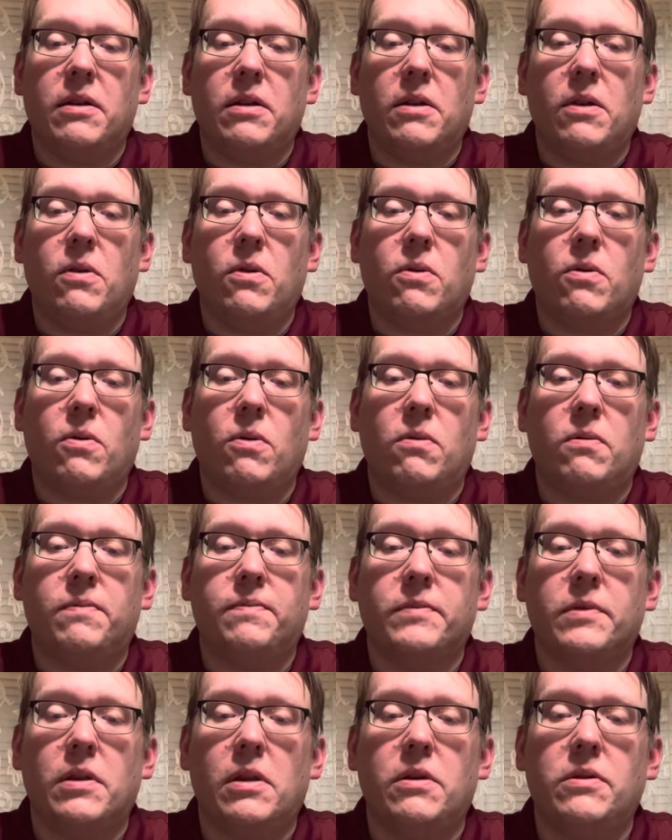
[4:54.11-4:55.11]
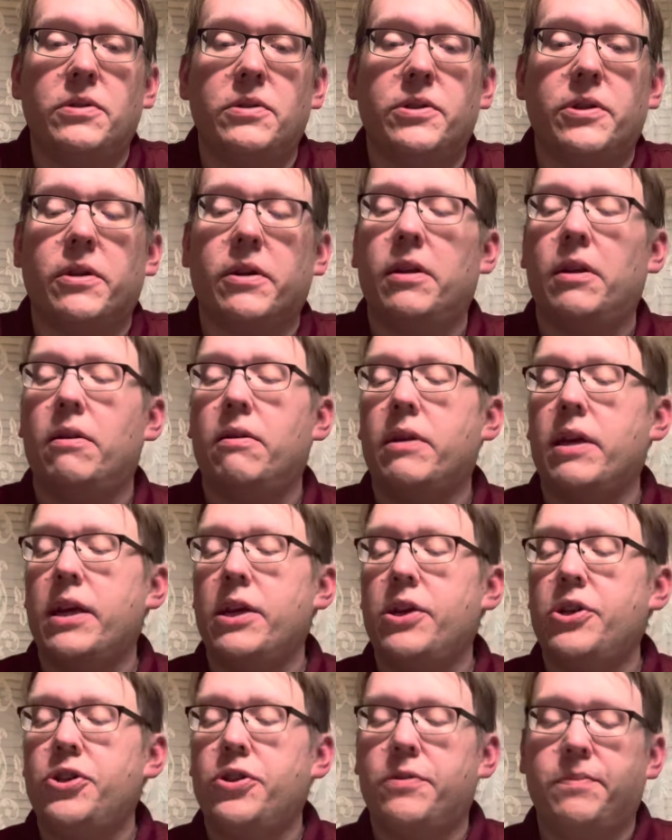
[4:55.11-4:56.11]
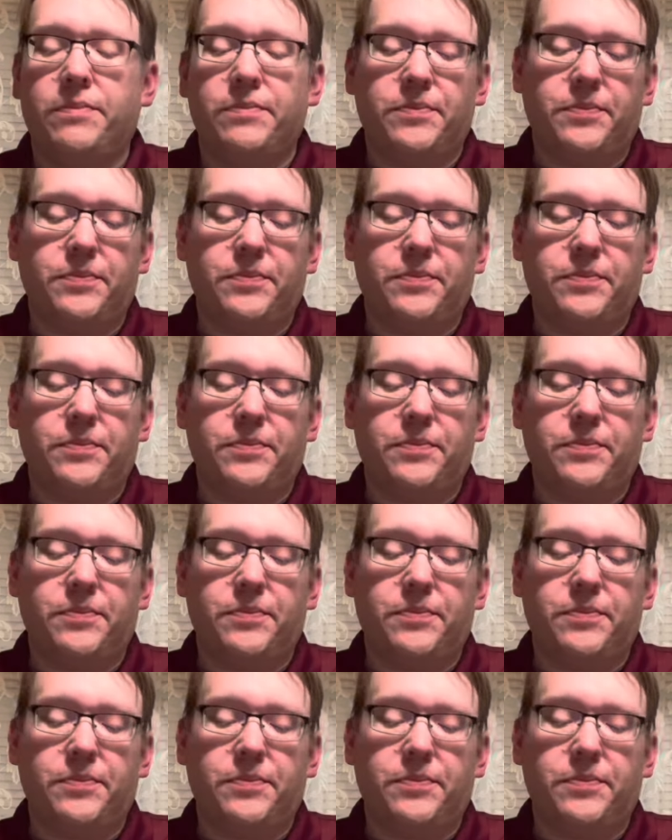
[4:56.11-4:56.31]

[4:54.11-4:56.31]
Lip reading: local closed circuit location.